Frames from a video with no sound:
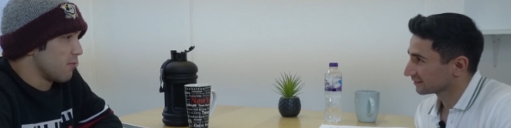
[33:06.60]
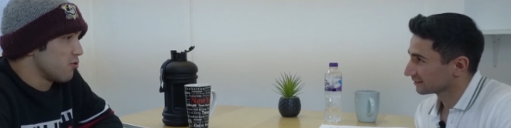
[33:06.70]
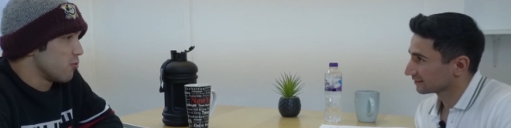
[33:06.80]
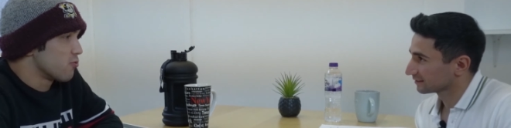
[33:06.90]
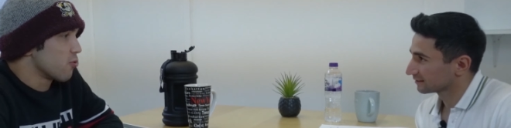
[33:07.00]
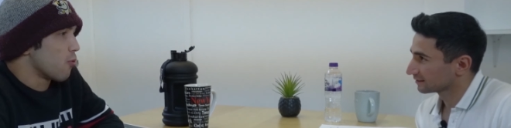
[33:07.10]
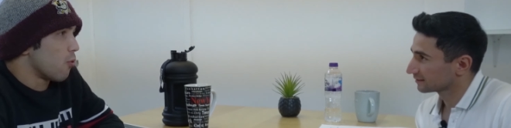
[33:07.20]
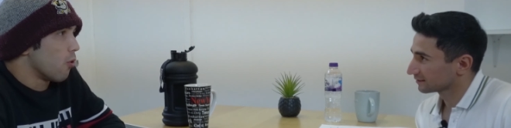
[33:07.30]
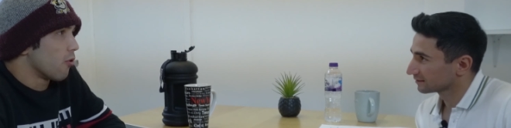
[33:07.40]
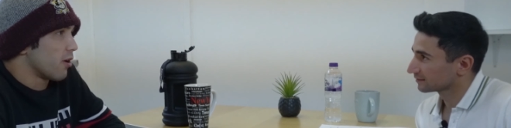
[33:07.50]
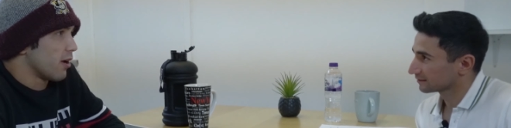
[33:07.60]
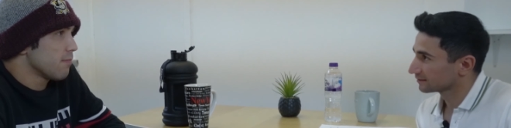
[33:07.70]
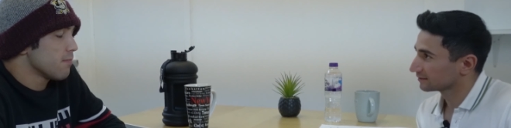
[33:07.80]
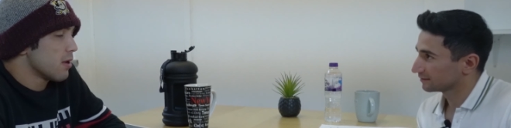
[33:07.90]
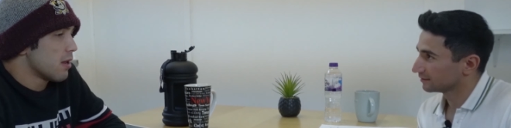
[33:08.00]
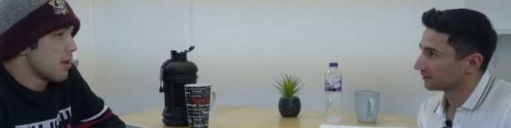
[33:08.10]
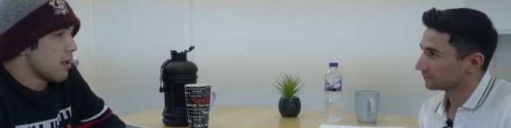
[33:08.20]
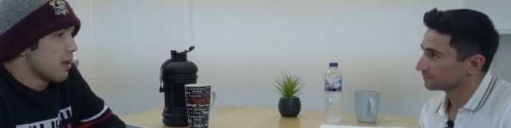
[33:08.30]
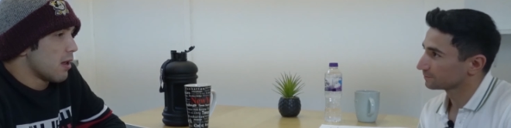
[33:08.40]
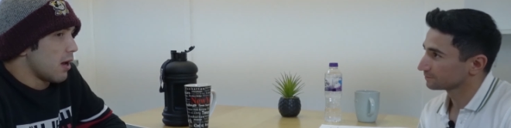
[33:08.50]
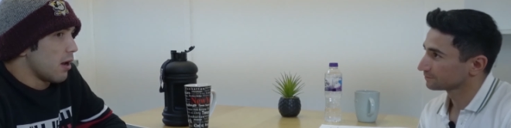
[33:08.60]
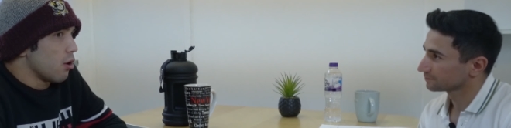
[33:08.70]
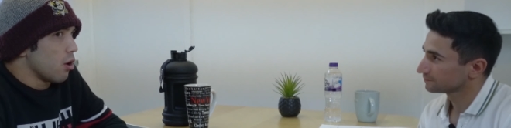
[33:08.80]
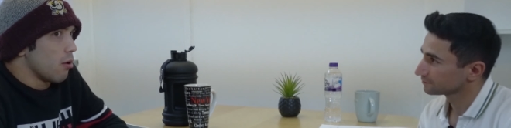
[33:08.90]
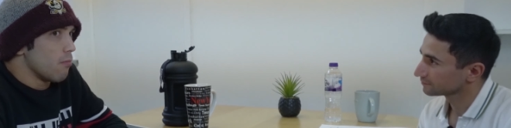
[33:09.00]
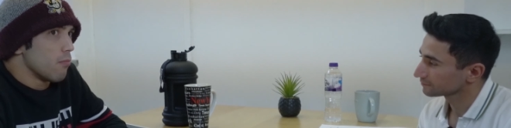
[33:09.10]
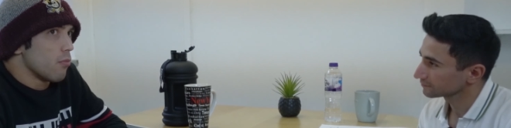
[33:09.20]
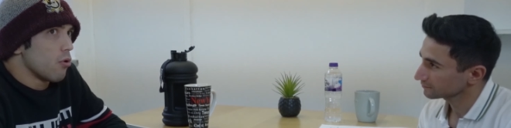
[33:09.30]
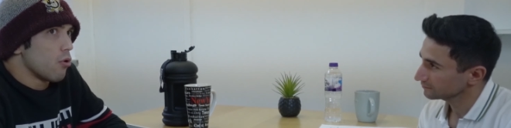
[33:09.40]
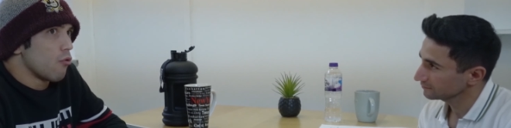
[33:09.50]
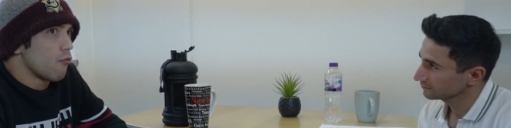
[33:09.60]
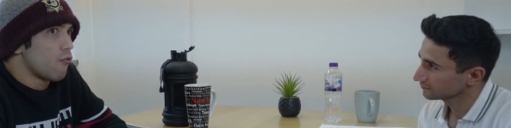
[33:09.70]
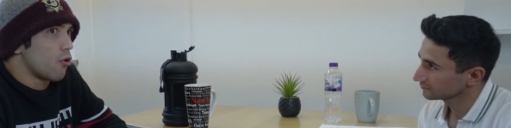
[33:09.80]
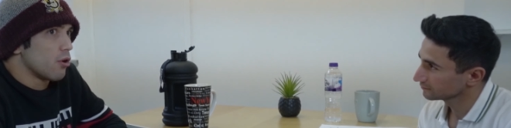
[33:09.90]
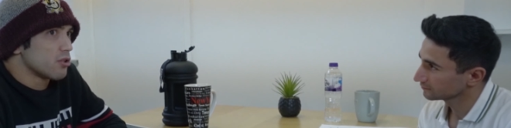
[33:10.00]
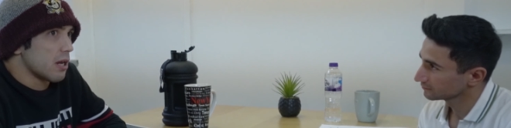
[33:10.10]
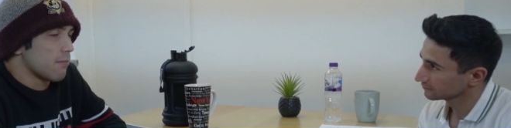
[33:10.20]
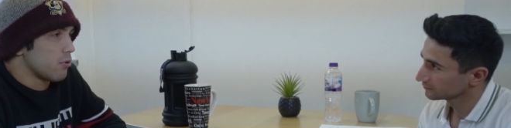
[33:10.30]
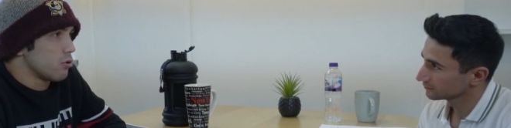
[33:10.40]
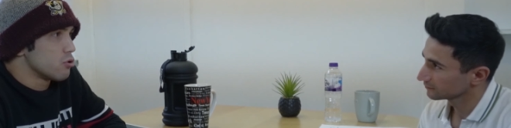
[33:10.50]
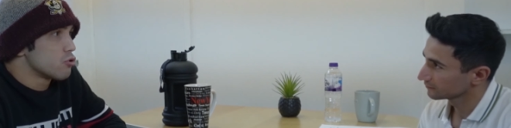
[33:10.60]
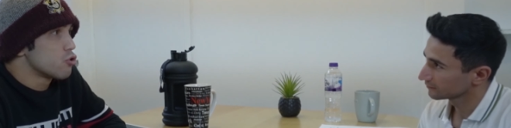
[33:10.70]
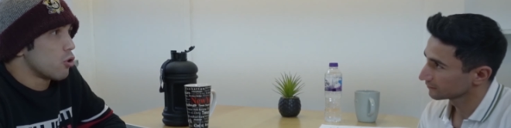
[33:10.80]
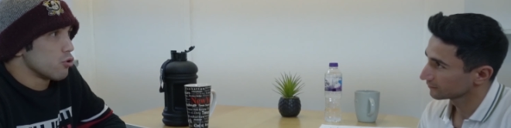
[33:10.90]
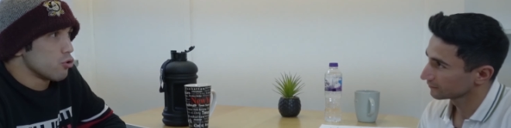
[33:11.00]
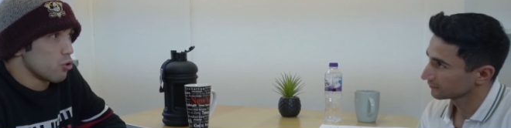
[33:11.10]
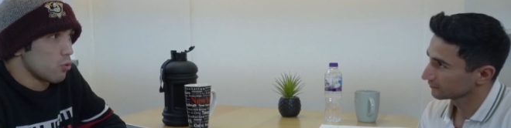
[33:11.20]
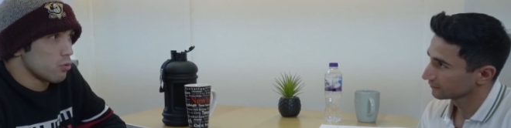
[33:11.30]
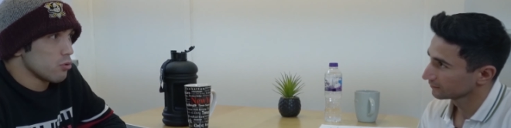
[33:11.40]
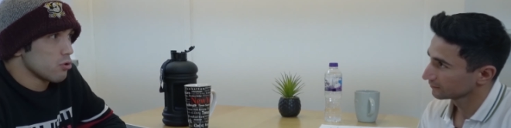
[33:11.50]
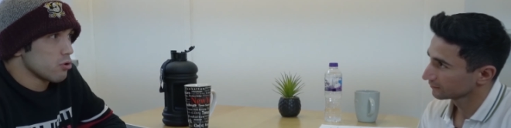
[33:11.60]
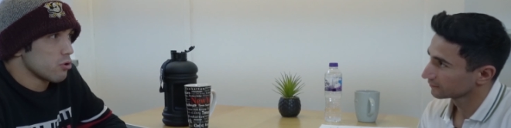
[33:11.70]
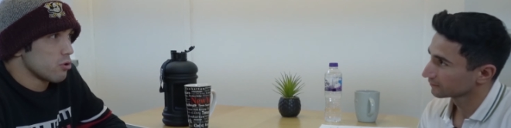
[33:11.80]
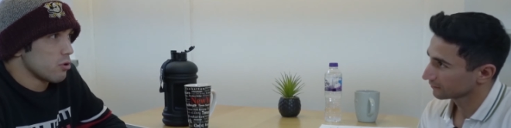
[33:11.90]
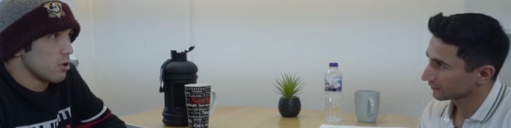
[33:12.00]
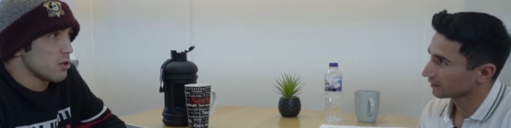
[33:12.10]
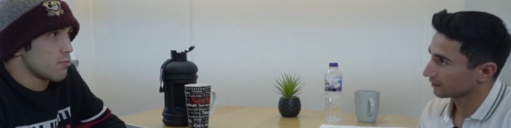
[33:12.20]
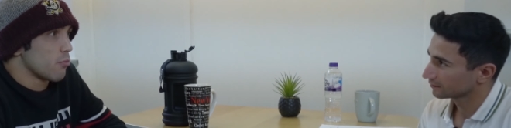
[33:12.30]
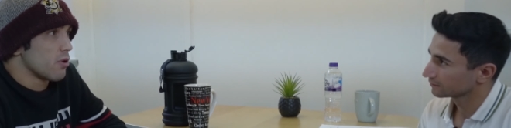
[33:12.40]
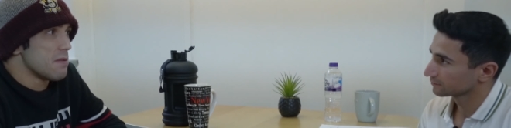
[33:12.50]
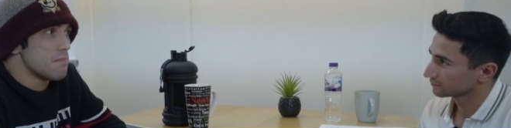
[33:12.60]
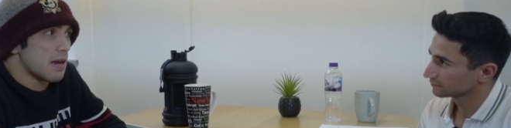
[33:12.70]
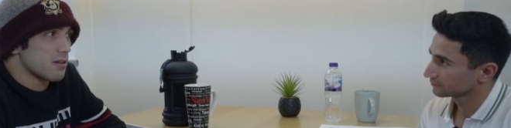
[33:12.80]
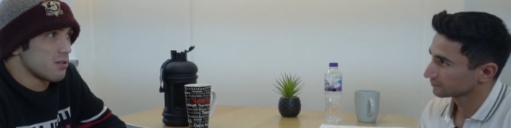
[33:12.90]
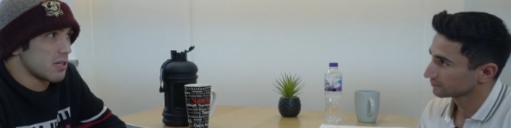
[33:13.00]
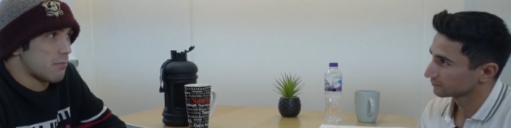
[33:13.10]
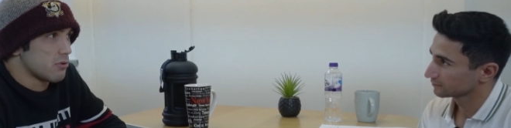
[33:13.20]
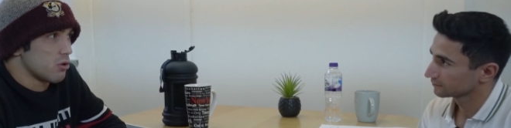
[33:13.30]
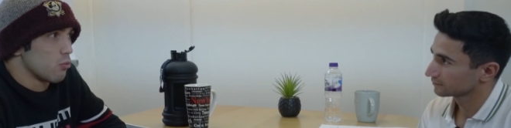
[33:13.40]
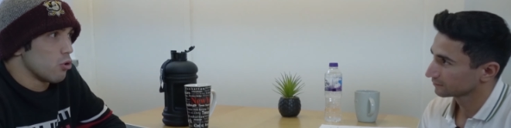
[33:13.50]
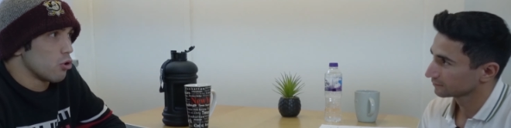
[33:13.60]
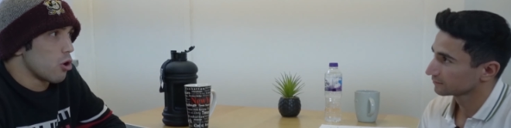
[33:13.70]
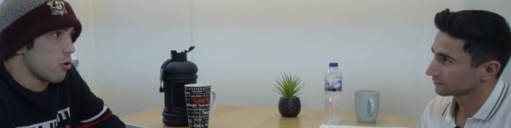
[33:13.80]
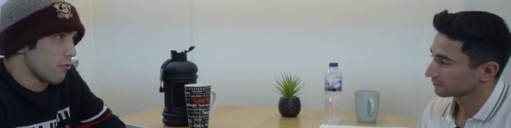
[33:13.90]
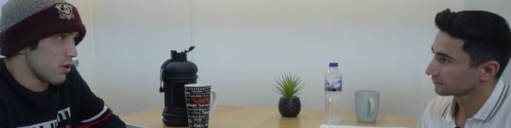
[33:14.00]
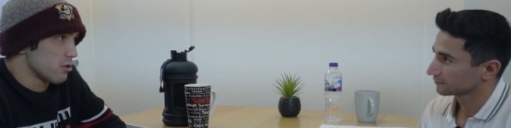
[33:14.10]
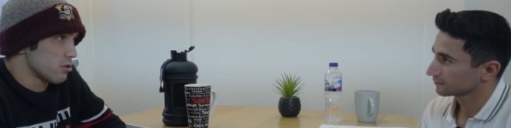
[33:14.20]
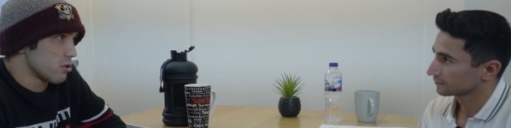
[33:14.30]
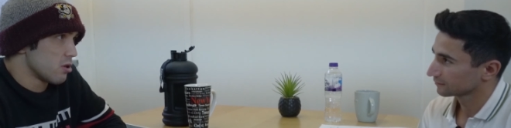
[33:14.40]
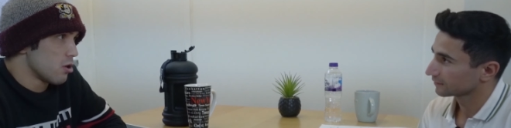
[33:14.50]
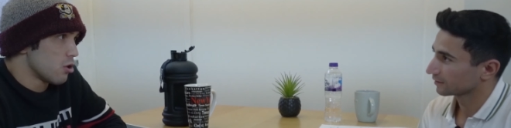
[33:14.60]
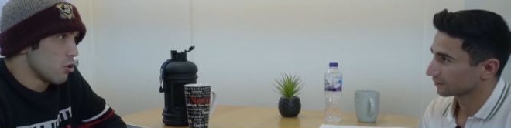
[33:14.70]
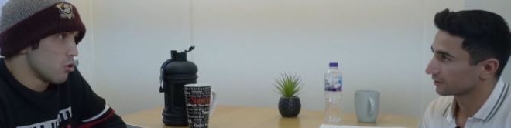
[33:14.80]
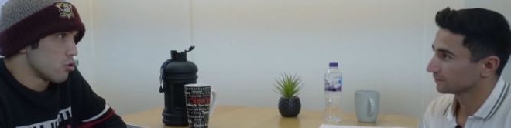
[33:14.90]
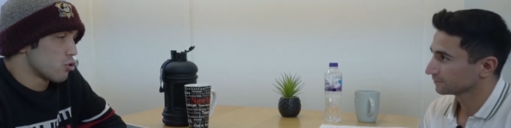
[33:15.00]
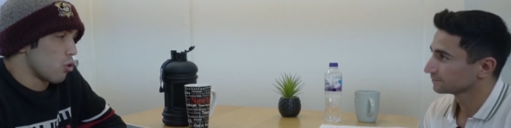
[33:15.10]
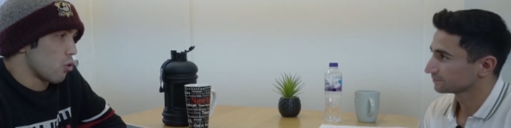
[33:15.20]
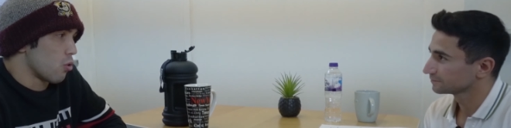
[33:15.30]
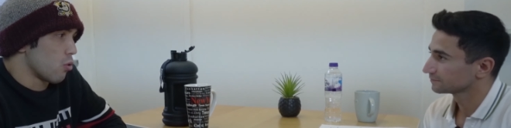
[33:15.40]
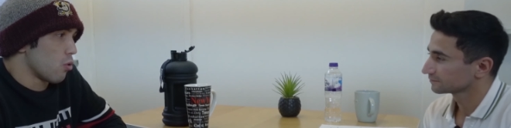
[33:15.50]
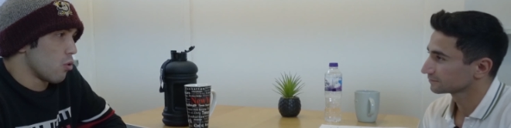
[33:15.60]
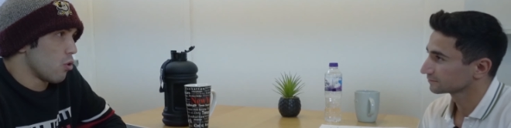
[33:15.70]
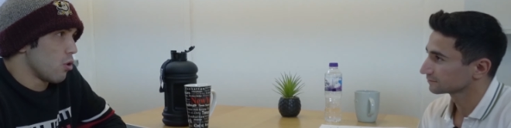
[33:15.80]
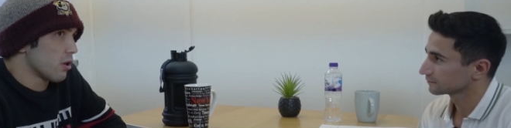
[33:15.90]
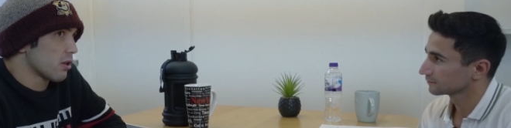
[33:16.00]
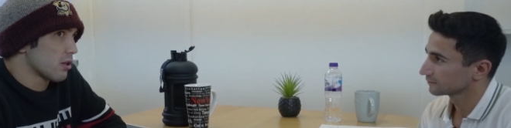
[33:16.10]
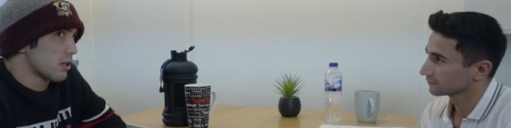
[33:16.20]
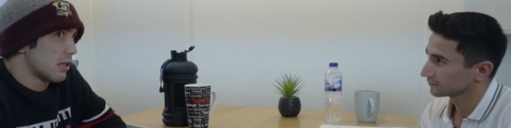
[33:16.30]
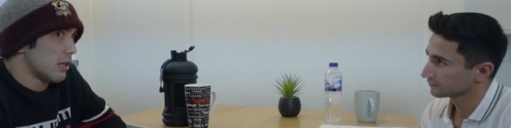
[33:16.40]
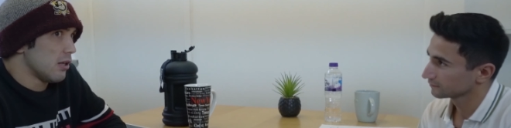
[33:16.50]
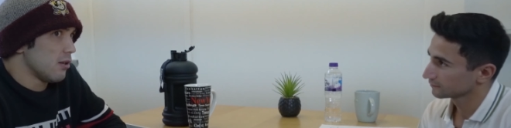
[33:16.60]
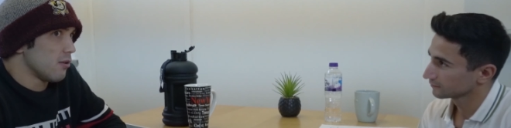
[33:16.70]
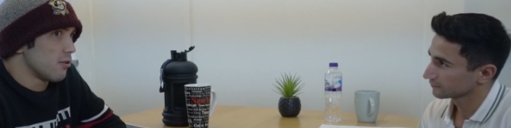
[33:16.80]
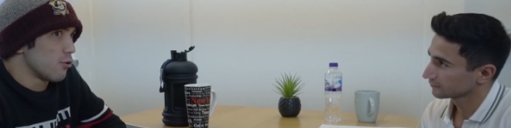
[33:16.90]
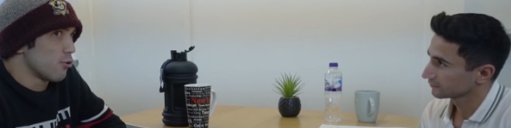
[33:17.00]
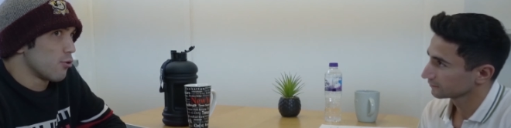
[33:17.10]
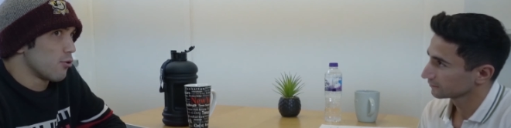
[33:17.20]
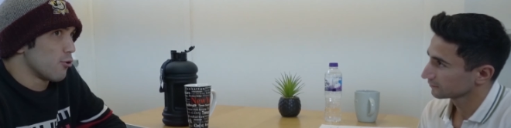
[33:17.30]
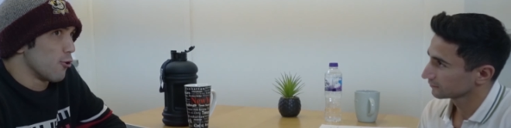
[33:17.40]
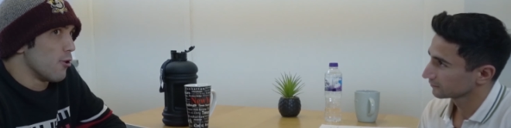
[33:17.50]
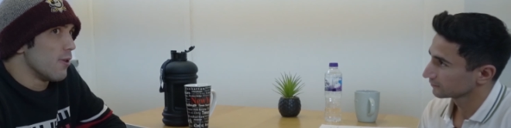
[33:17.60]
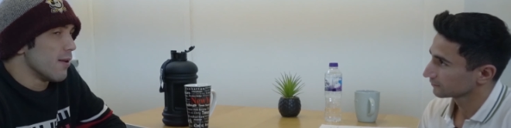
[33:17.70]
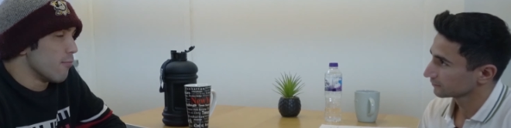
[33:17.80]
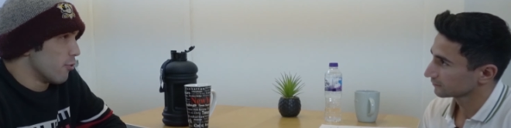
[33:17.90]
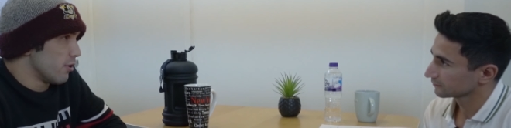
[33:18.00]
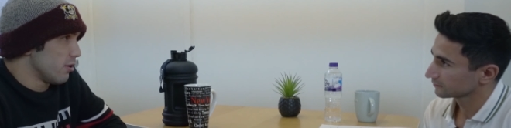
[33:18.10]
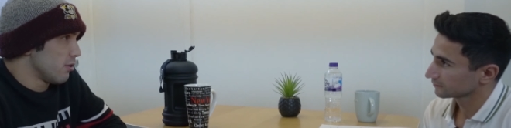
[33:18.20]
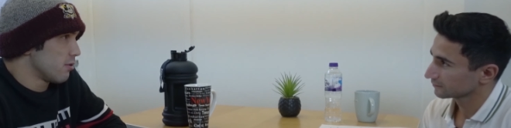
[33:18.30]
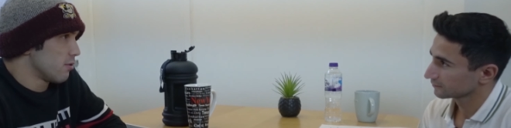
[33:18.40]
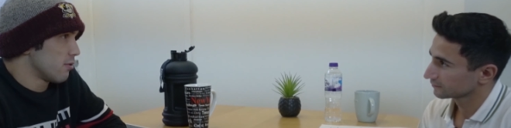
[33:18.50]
Speaker 1: of my students all the time. Yeah. And um, for example, Jon Jones is yeah. probably one of the best examples in the world of this. Okay. So he deliberately